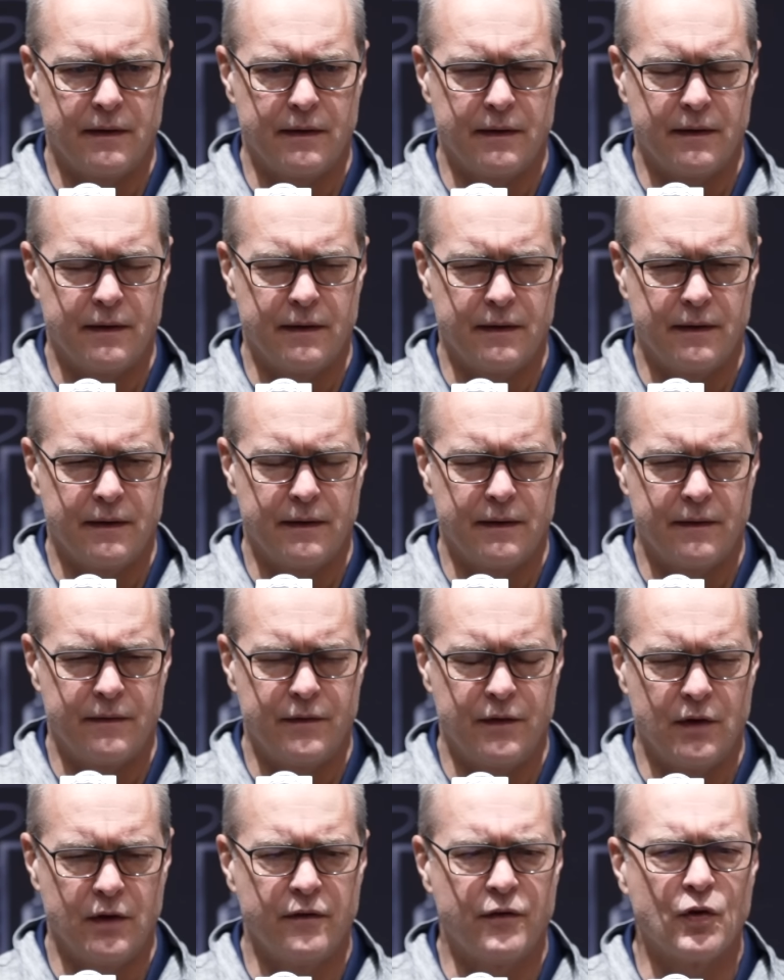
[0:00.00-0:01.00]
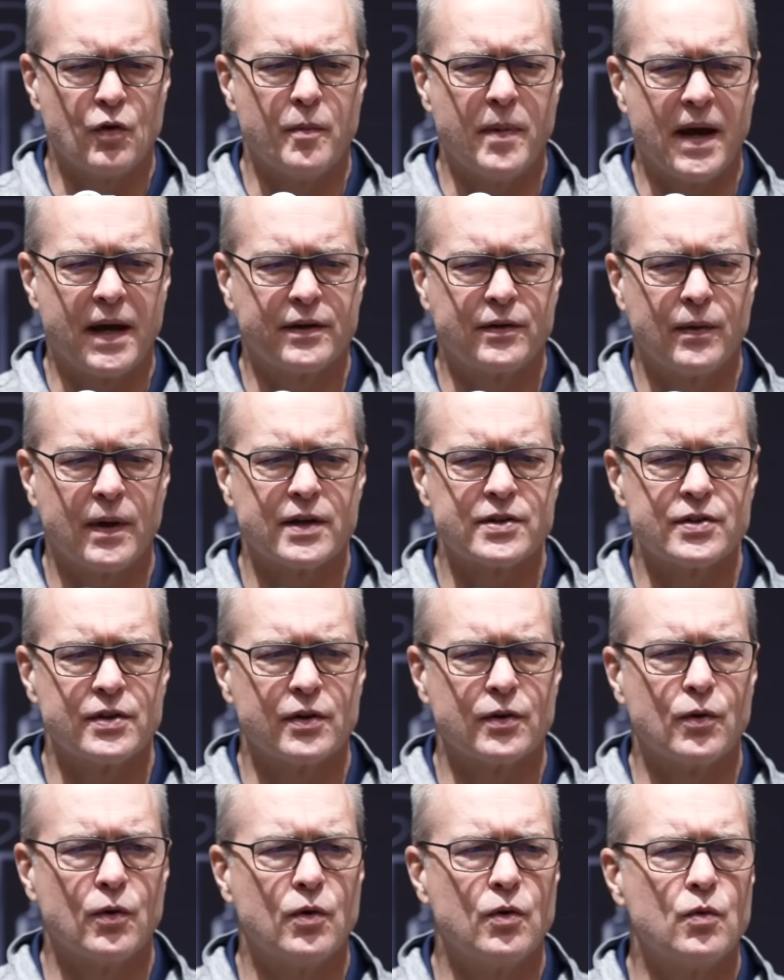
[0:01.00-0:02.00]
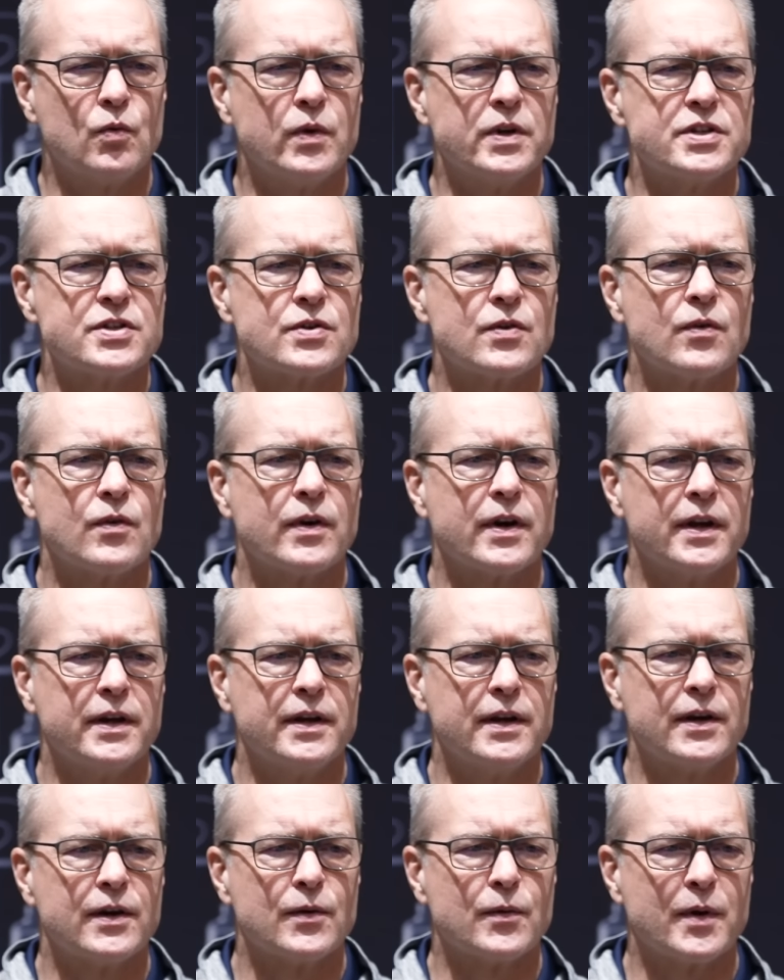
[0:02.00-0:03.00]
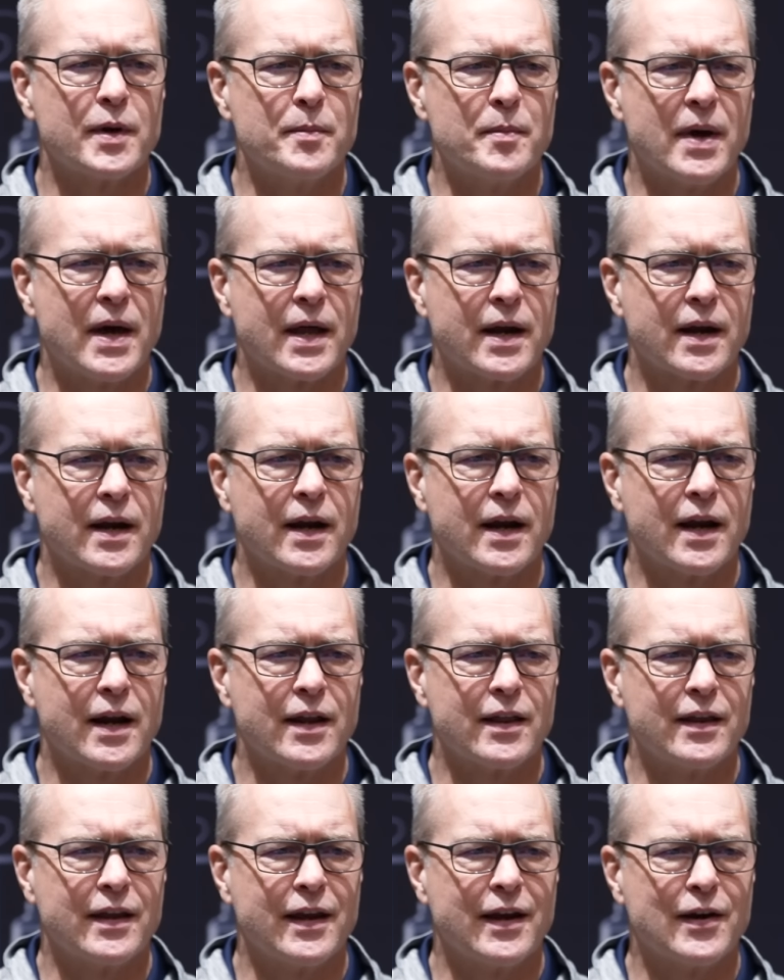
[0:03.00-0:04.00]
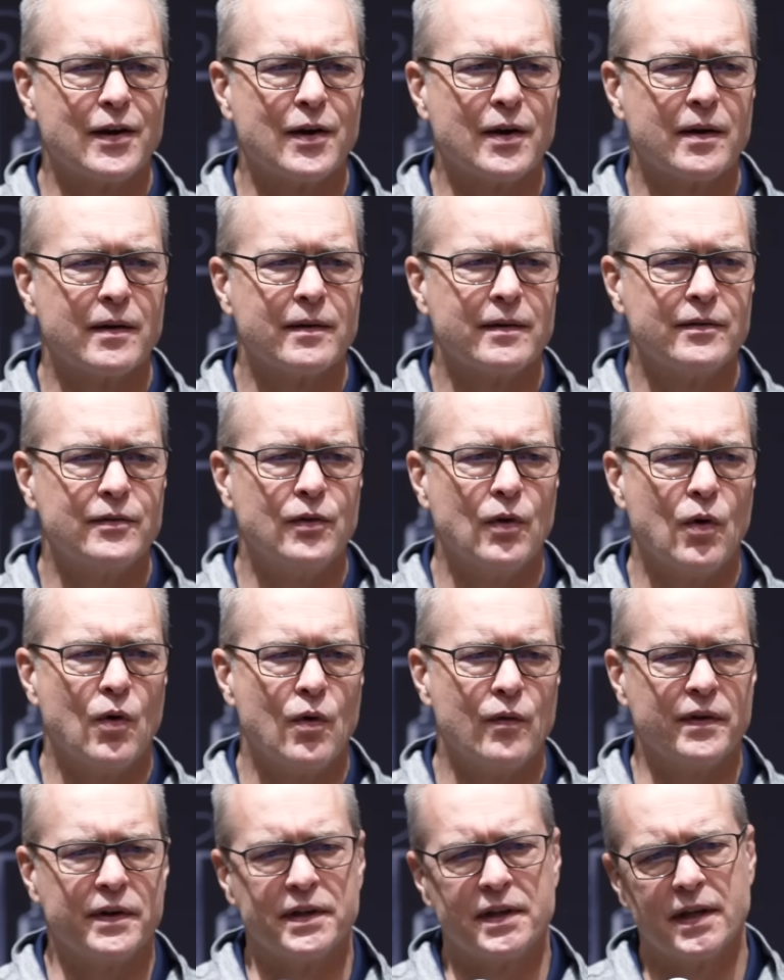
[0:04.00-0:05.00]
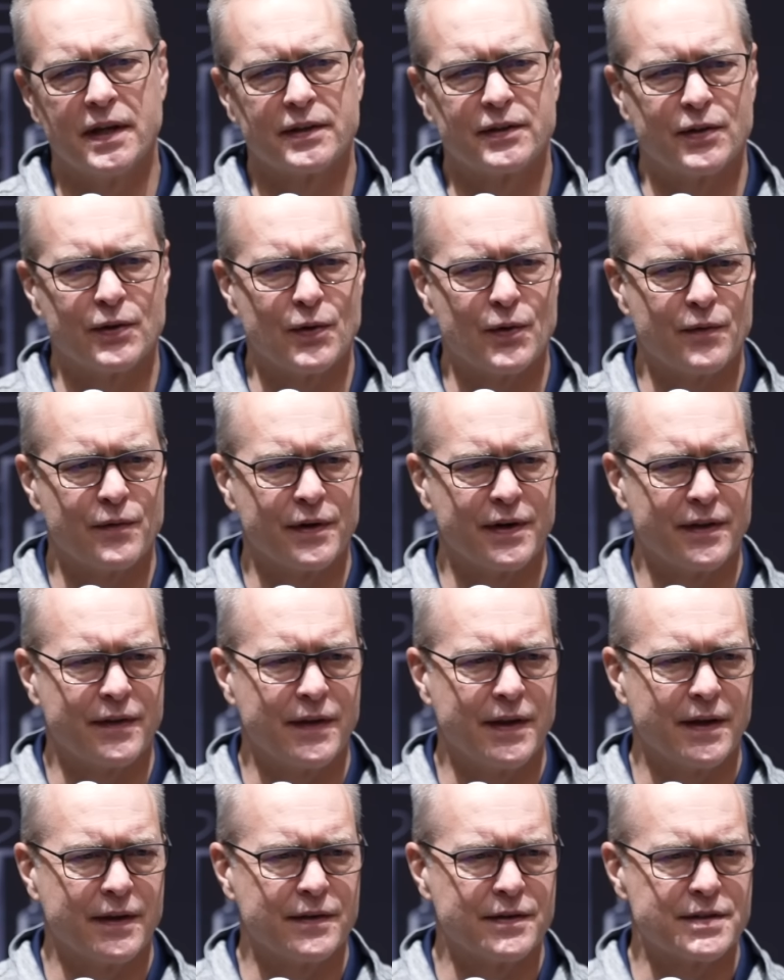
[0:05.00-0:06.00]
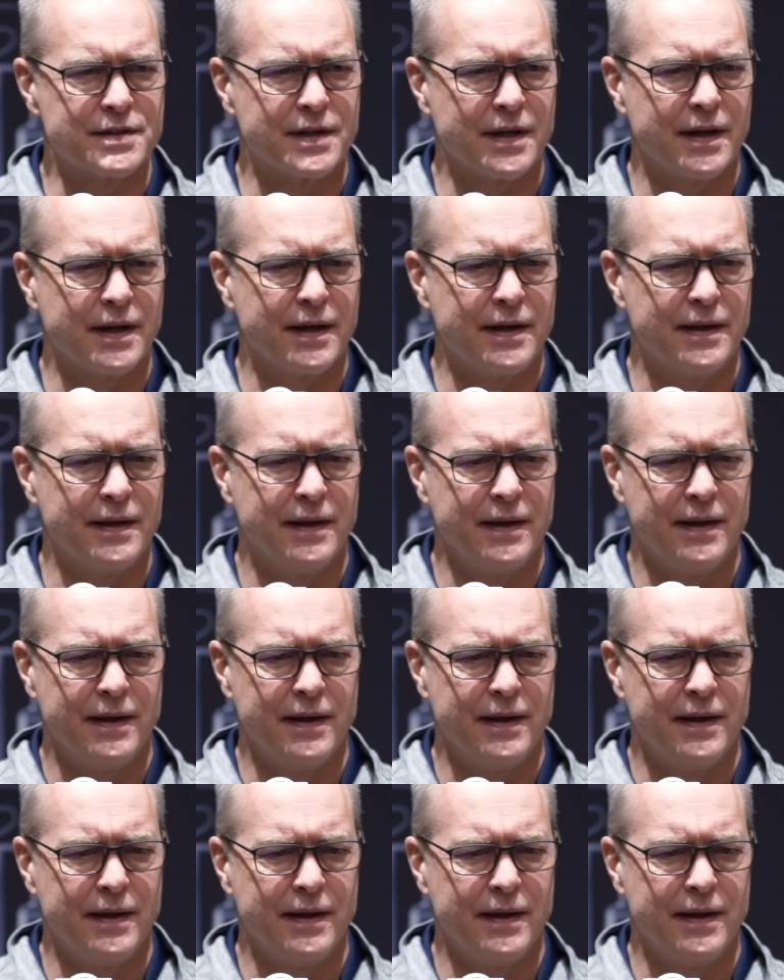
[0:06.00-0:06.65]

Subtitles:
if you go back to actually the goal we scored in here, we batted it out of the air, dove and kicked it over to the other side.